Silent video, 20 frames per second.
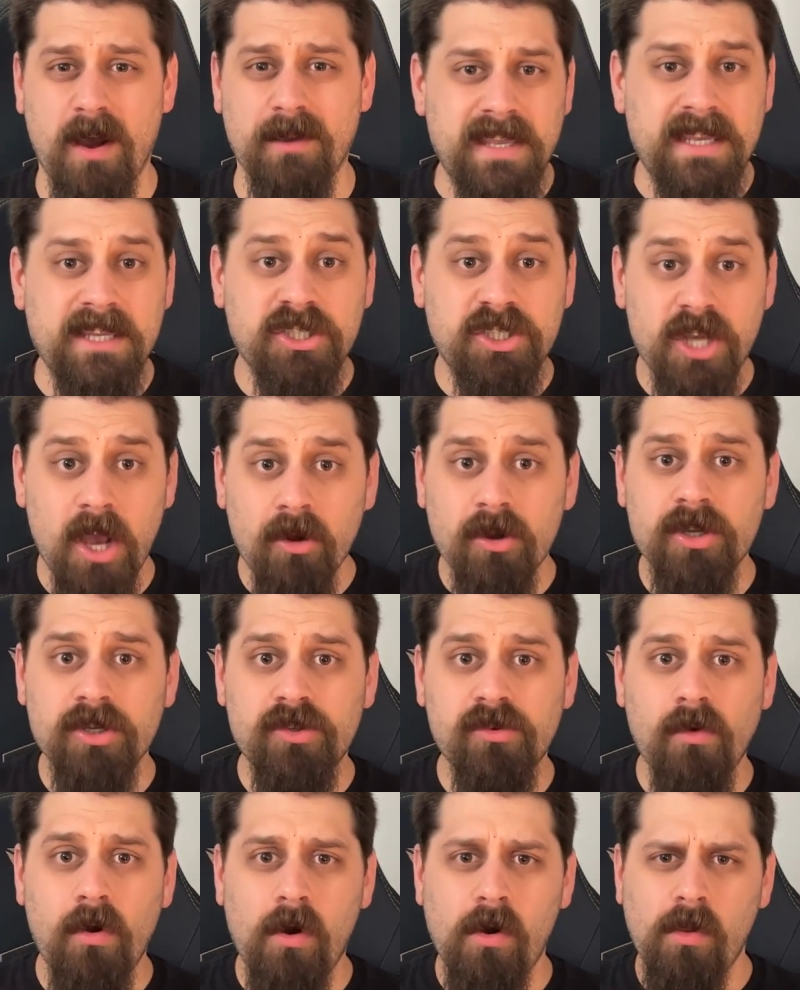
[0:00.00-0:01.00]
The Gel
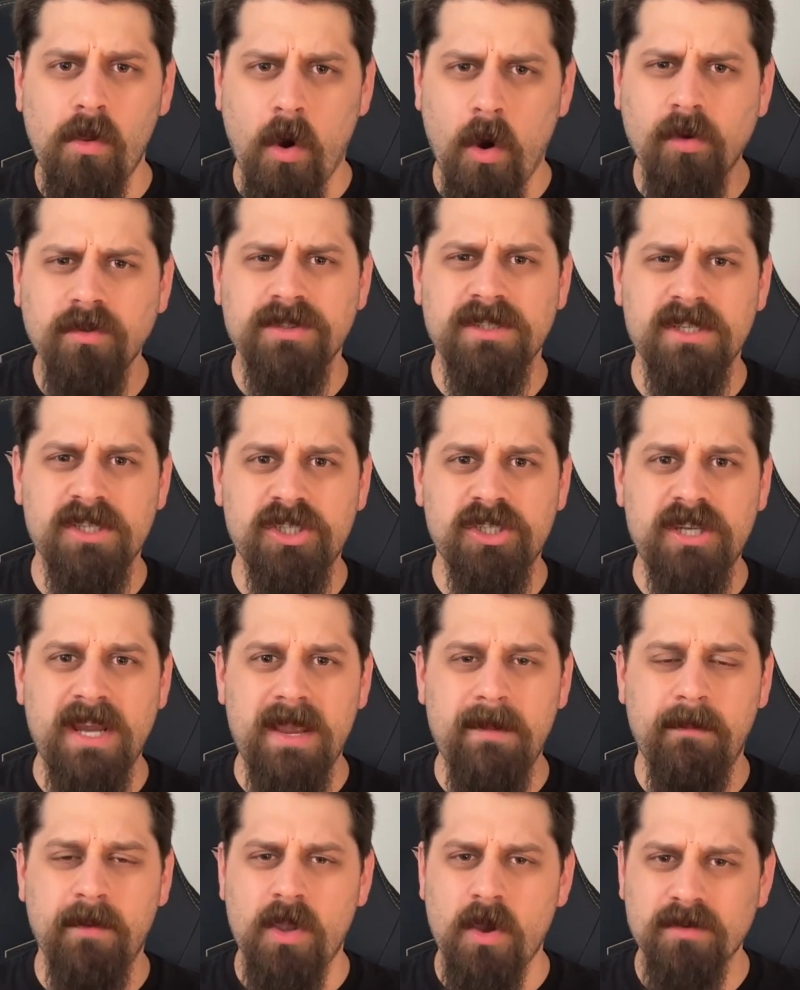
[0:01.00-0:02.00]
Control holds its
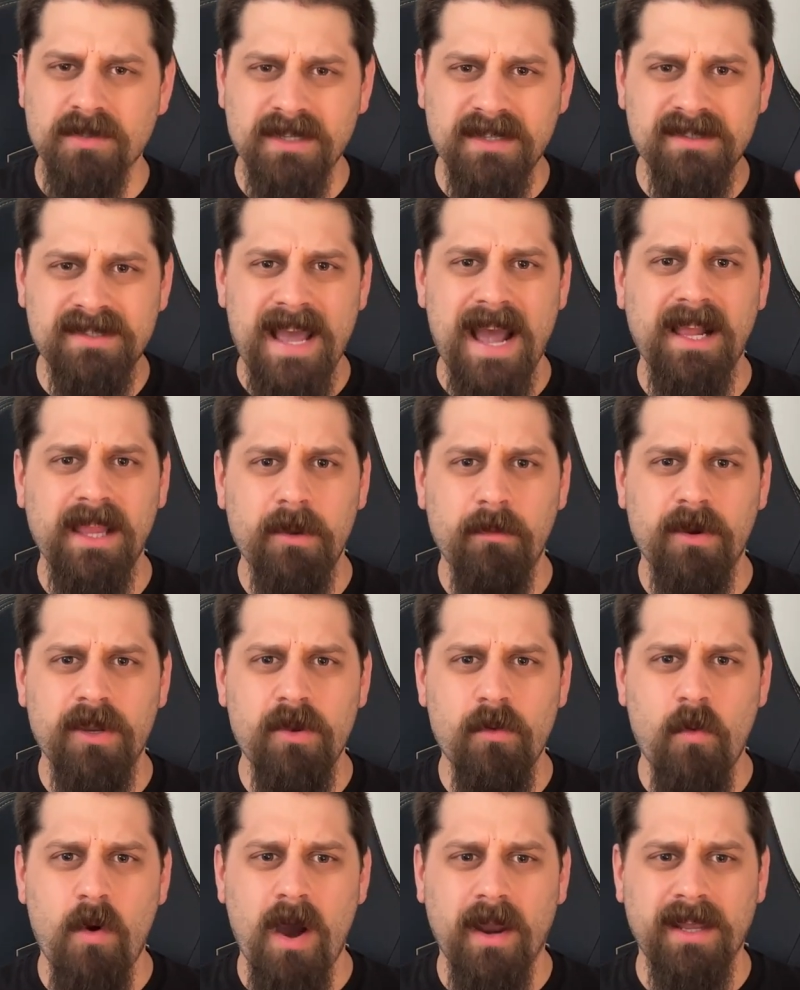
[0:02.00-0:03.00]
shape, goes exactly where you
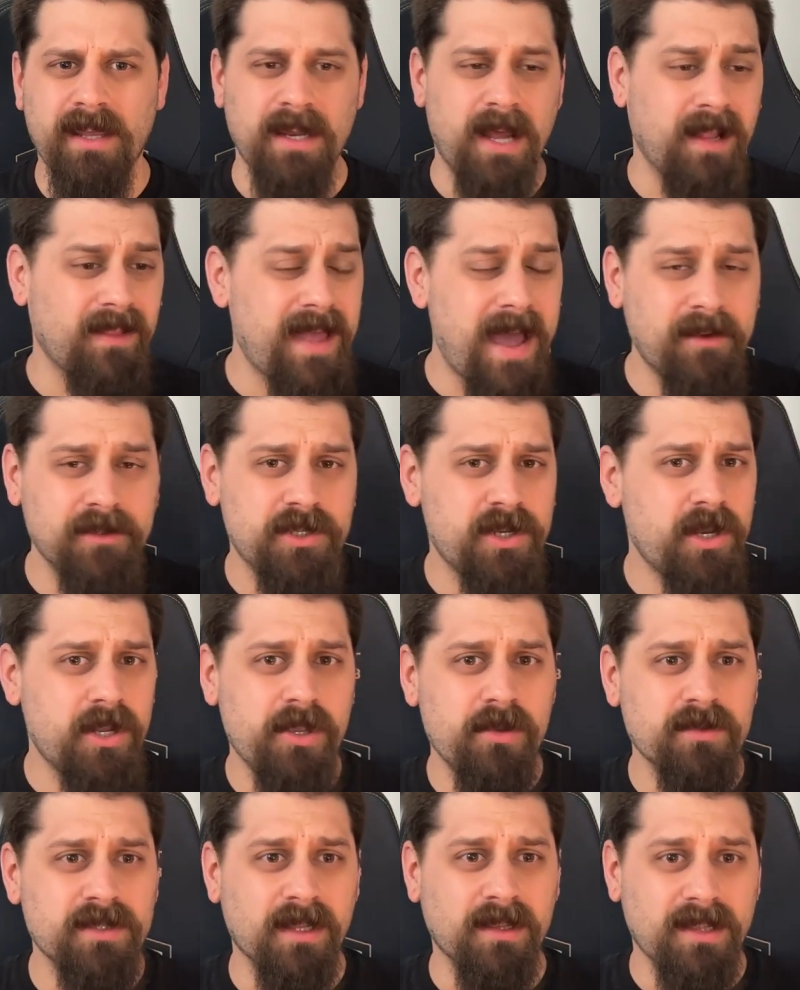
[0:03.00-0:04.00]
want it, allows you to
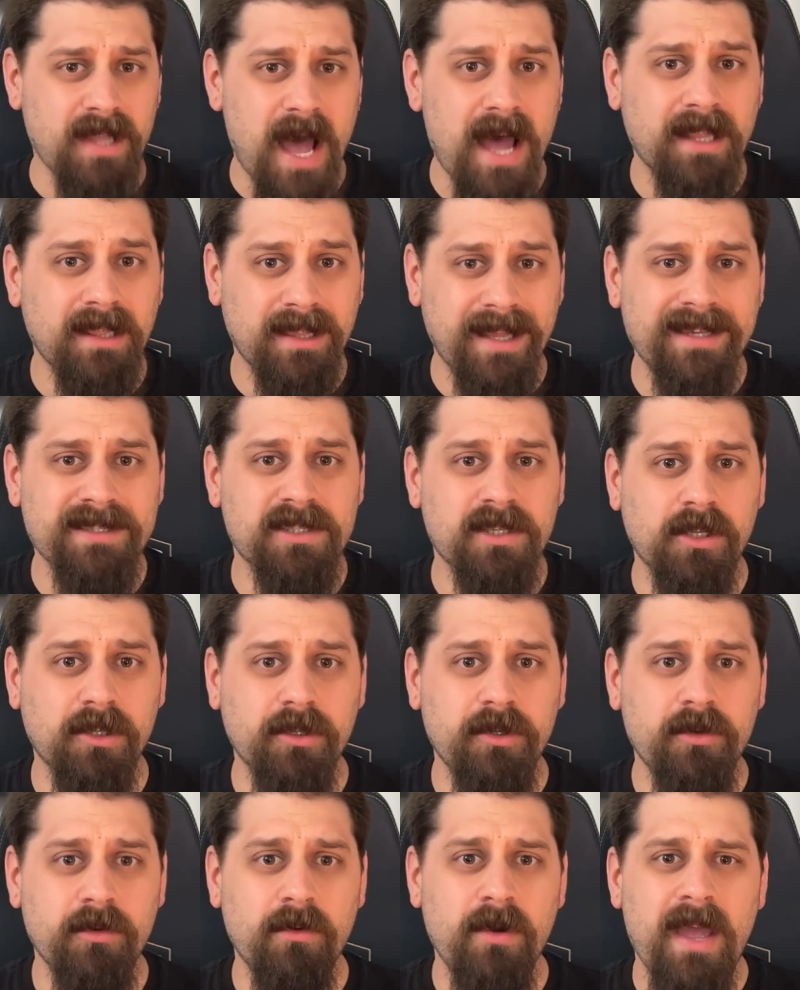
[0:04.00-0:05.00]
use a lot less
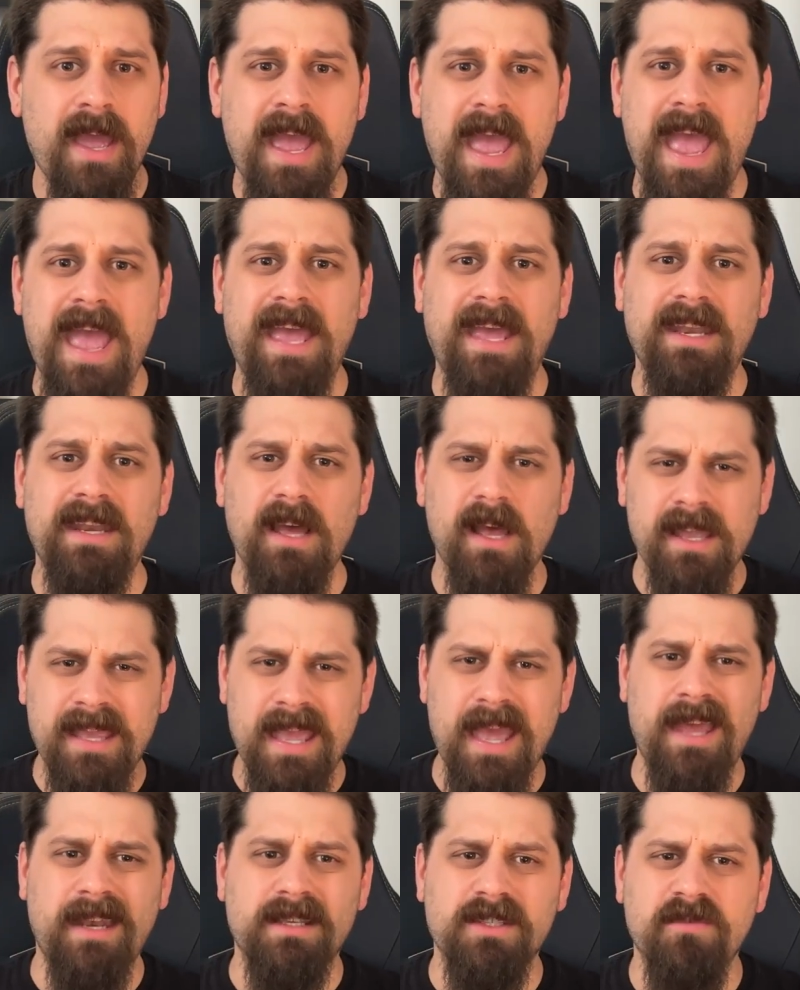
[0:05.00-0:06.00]
glue, and
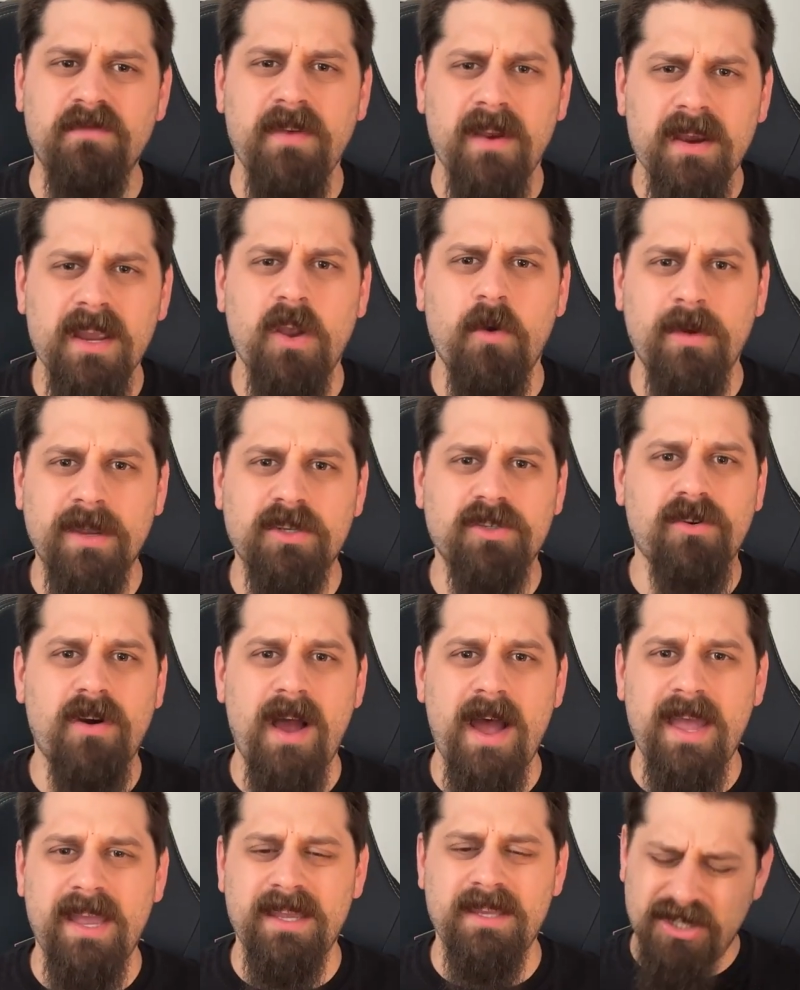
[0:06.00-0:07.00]
again, is very quick
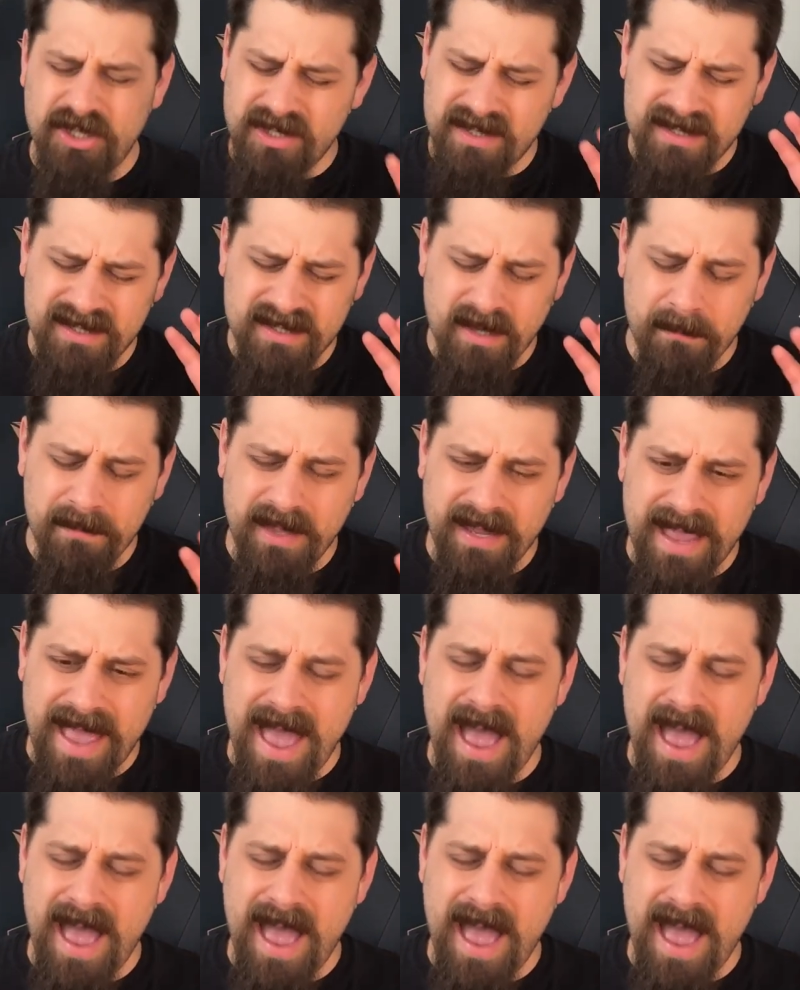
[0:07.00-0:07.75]
drying and just something